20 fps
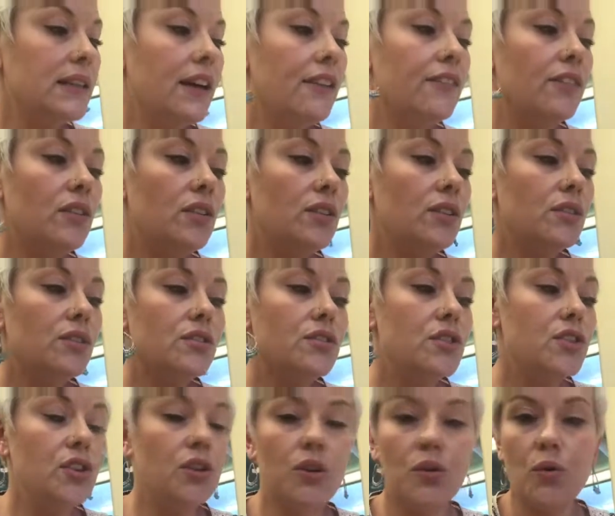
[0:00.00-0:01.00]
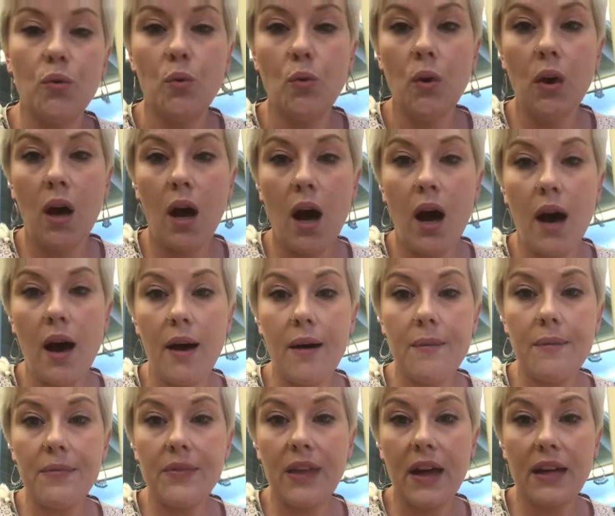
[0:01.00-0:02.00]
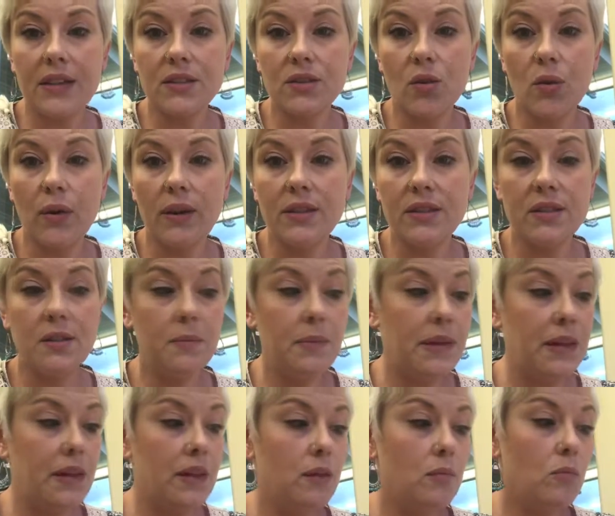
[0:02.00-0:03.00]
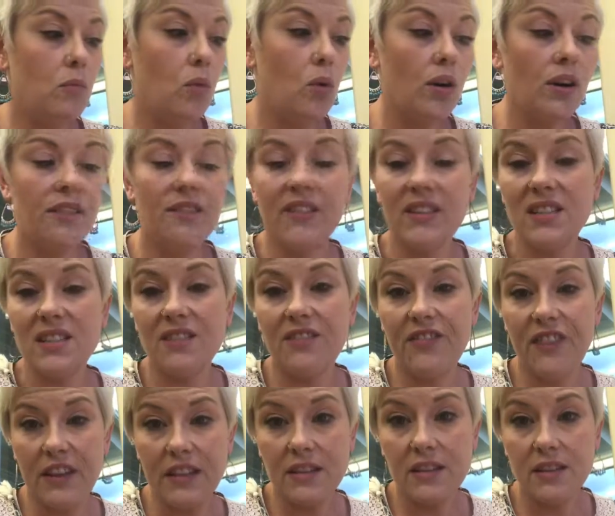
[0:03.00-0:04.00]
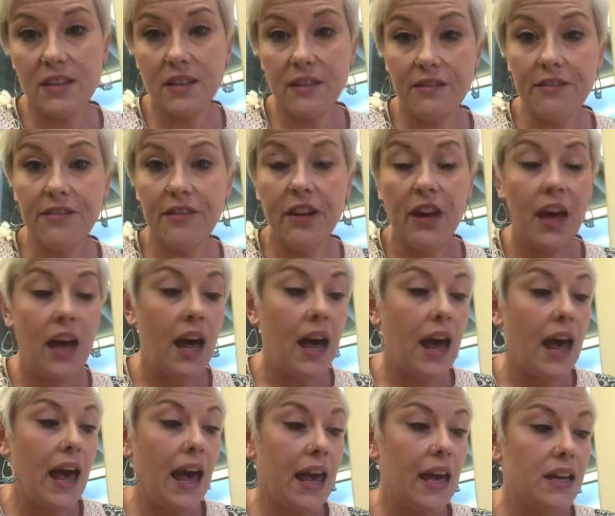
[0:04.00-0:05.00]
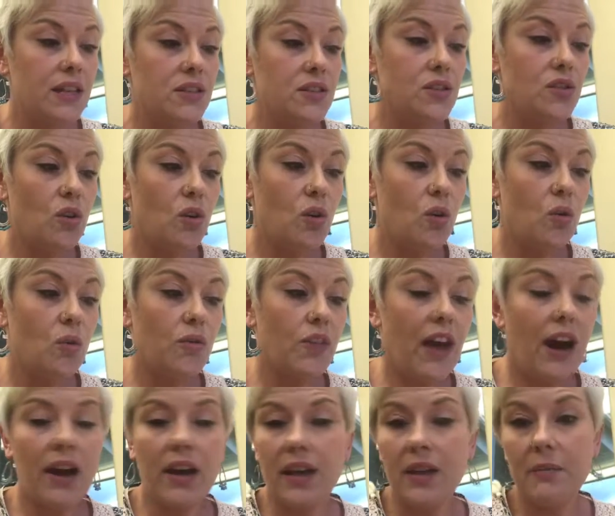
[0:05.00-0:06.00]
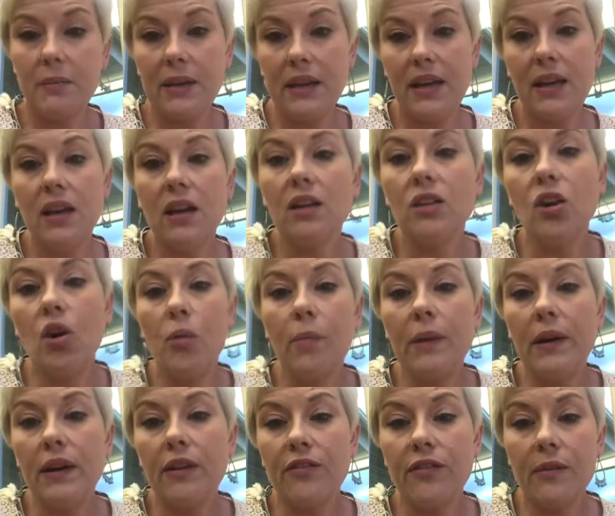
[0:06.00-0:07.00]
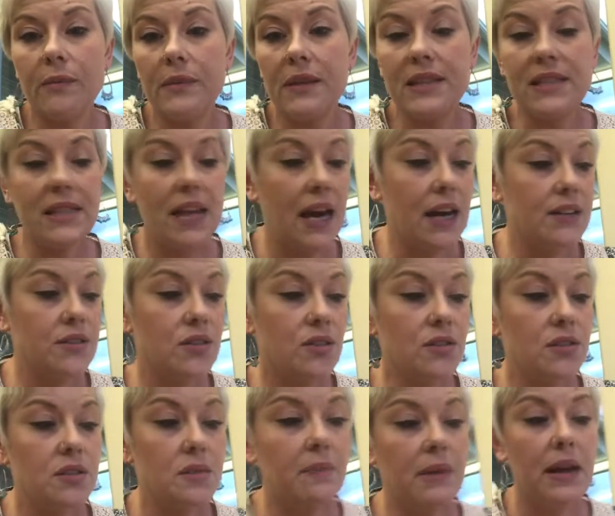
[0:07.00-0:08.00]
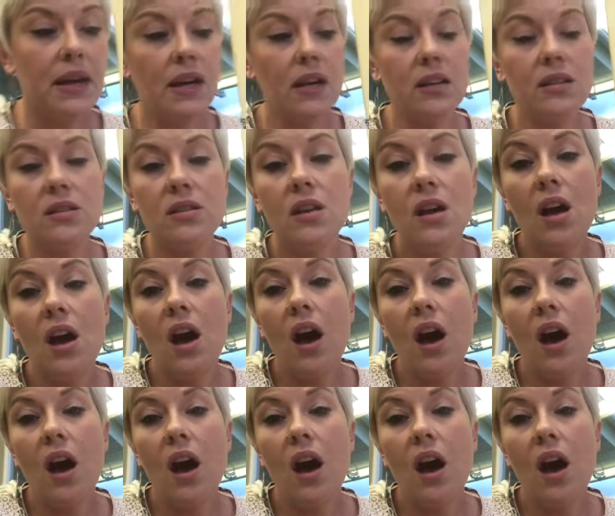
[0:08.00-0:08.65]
level 2, that's going to be more of a defensive. And so that can be eloping from the task or demand,